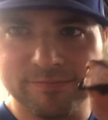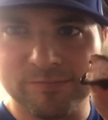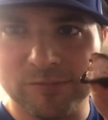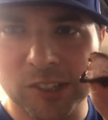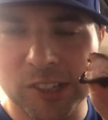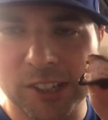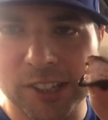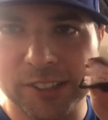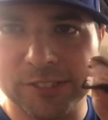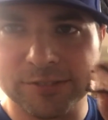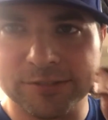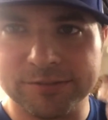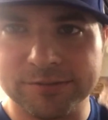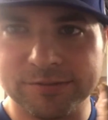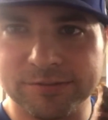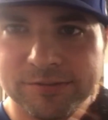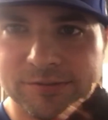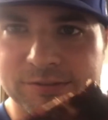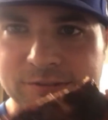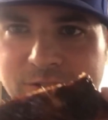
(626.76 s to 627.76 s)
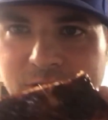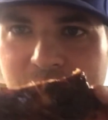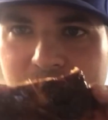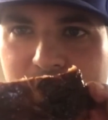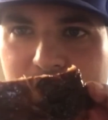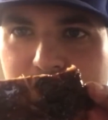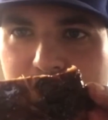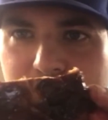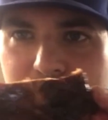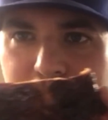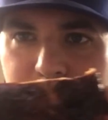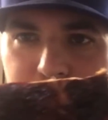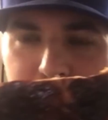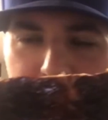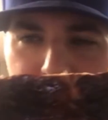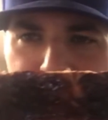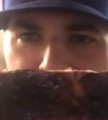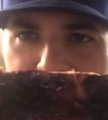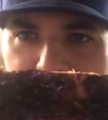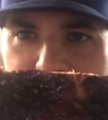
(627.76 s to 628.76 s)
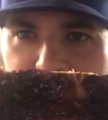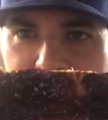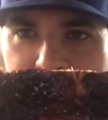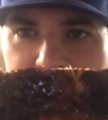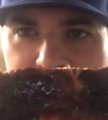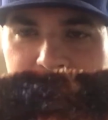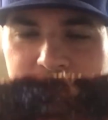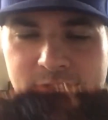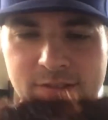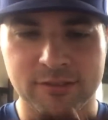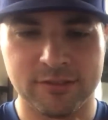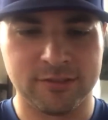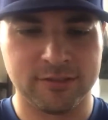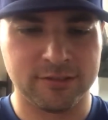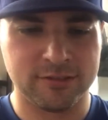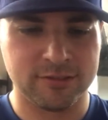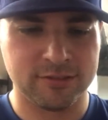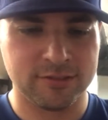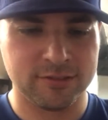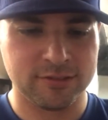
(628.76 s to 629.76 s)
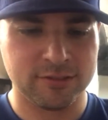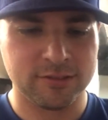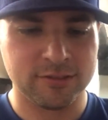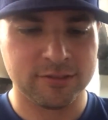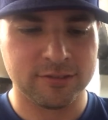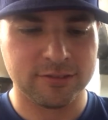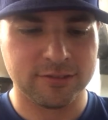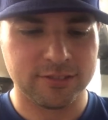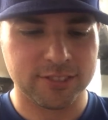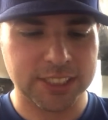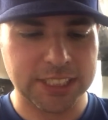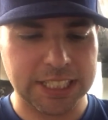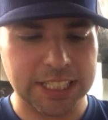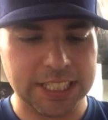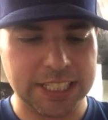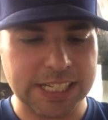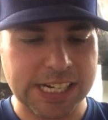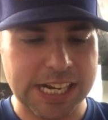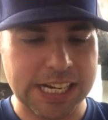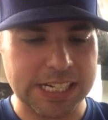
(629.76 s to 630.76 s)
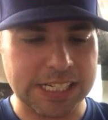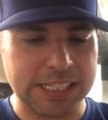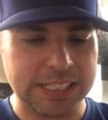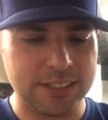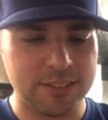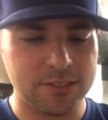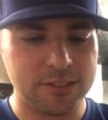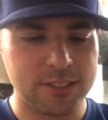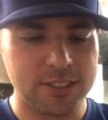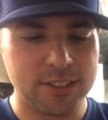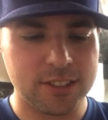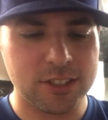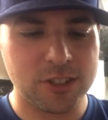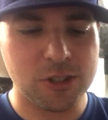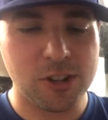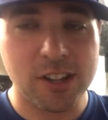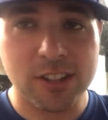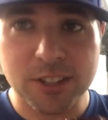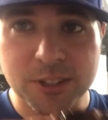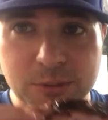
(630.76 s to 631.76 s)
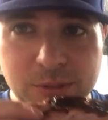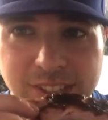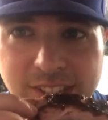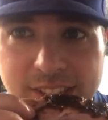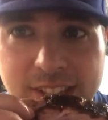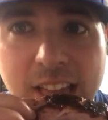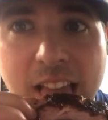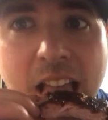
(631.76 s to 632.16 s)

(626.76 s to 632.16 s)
Alright. These are the ones with barbecue sauce. And let's try these ones.